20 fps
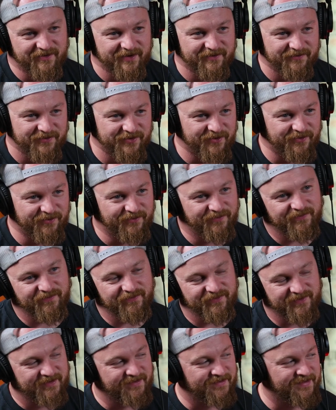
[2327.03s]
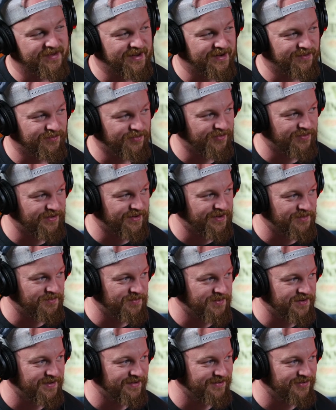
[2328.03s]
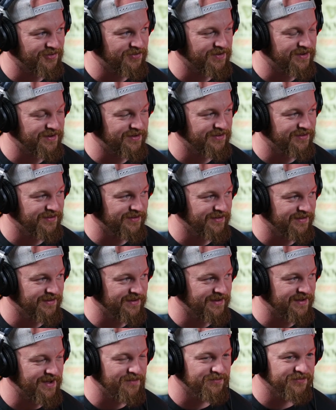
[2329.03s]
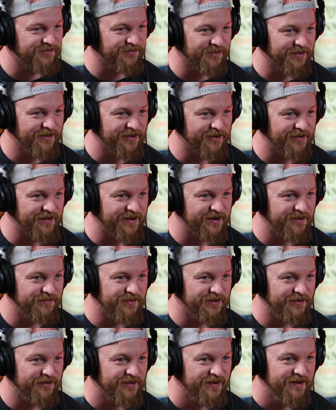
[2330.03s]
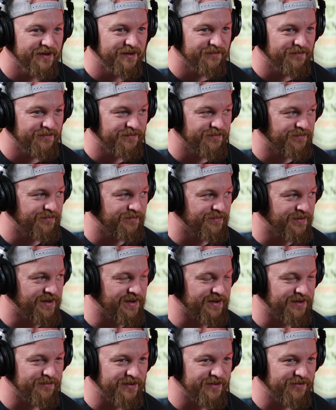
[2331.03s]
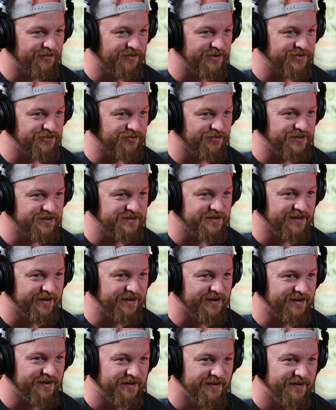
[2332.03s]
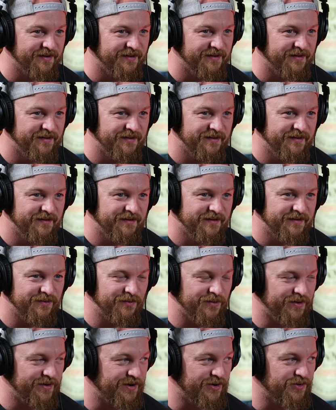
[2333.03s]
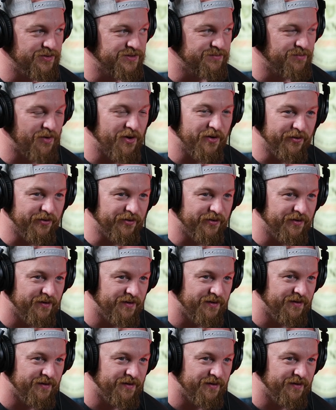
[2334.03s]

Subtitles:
so Cincinnati Brewing Company he comes from a long line of beer. But yeah, he made the right choice. Like, he wanted to go smaller.